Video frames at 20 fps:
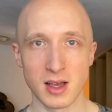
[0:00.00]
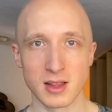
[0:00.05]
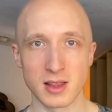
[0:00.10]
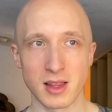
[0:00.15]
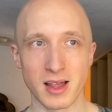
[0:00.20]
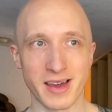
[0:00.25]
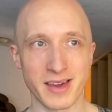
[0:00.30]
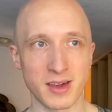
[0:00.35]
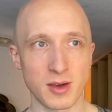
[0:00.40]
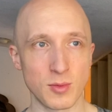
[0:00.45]

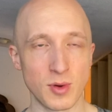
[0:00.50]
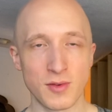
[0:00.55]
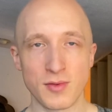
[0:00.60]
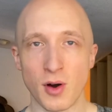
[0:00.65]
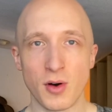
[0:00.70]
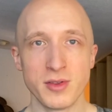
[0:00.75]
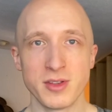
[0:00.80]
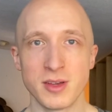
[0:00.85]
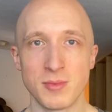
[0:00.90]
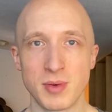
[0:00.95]
like we've
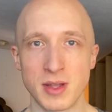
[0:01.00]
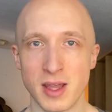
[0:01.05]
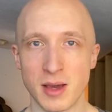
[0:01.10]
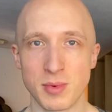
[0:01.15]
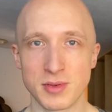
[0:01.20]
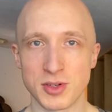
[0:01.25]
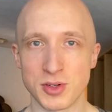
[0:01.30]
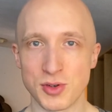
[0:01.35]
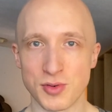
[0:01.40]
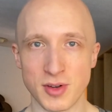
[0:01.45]
only been
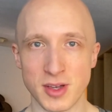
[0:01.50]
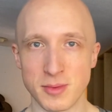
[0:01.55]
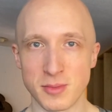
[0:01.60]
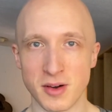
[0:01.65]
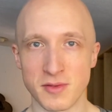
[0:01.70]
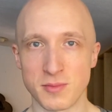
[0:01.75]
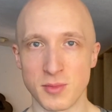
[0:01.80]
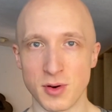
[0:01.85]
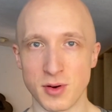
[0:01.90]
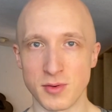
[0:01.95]
able to dream
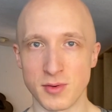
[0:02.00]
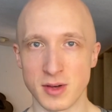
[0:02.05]
of more